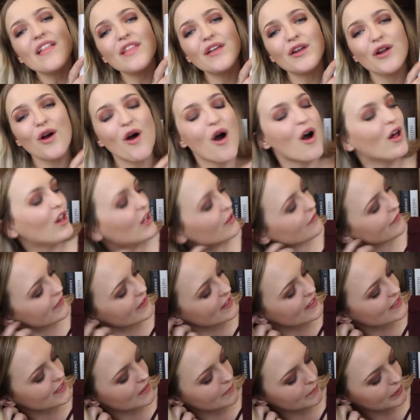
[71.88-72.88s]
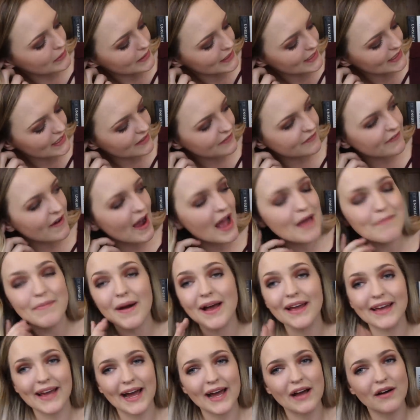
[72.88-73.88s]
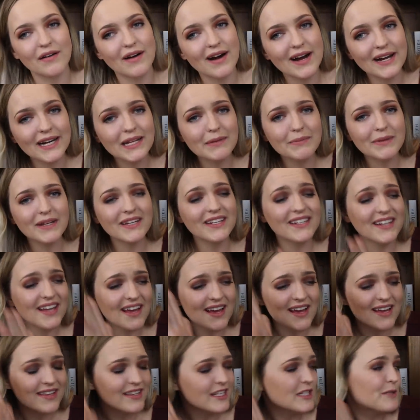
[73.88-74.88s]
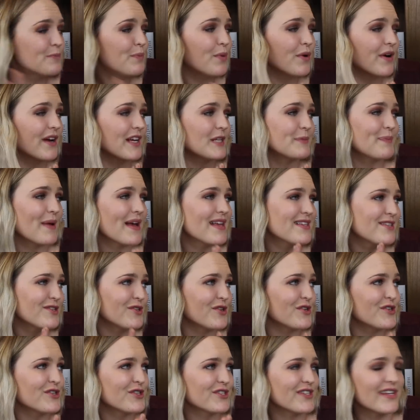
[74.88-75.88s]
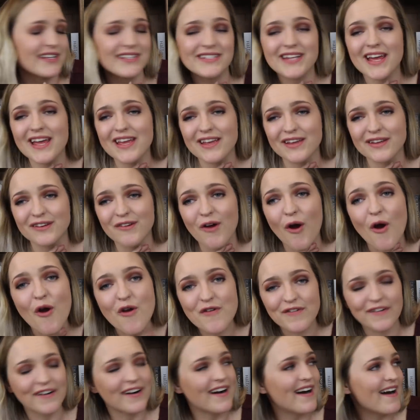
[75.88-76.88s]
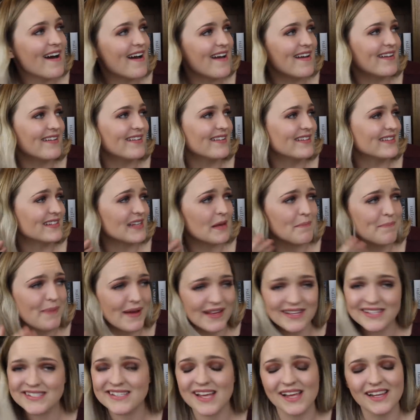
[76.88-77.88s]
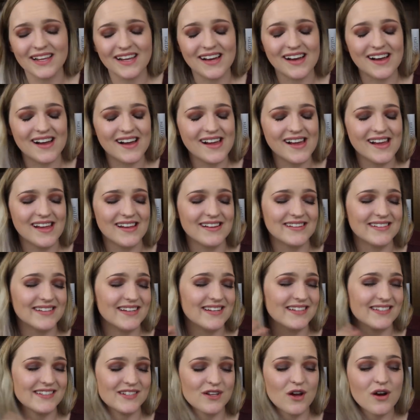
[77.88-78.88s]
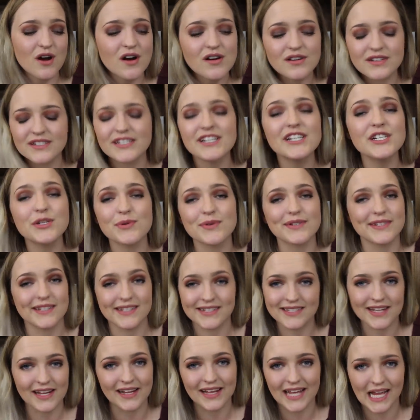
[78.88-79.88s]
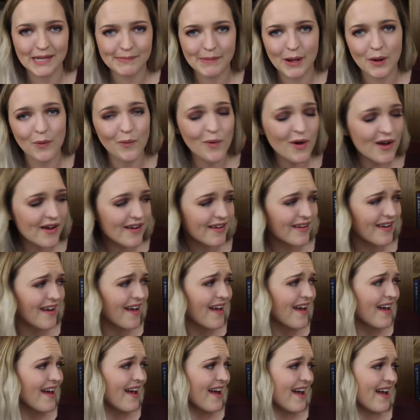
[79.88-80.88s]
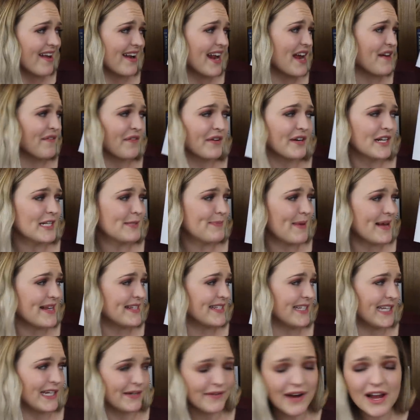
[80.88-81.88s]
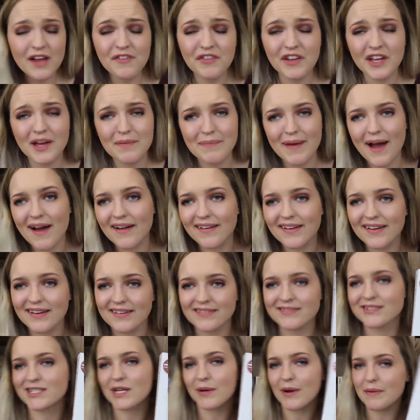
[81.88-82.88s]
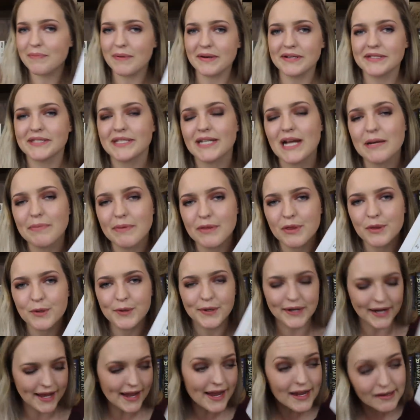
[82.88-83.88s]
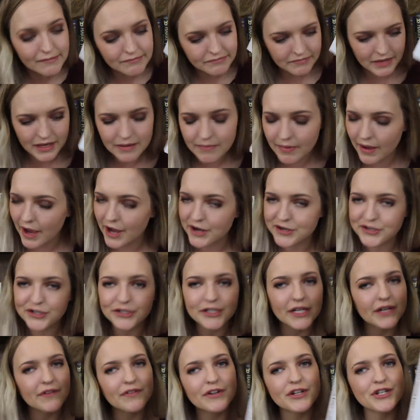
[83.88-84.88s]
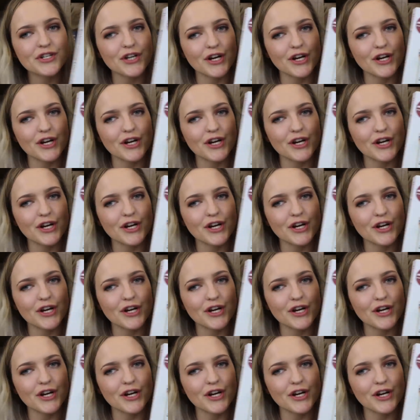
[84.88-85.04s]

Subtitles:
Eleanor Oliphant Is Completely Fine by Gail Honeyman. This book has basically just like taken over. It is a bestseller and it's continuously selling at my work, and everyone is basically raving about it, and so I picked it up and thought, hey, maybe I should give it a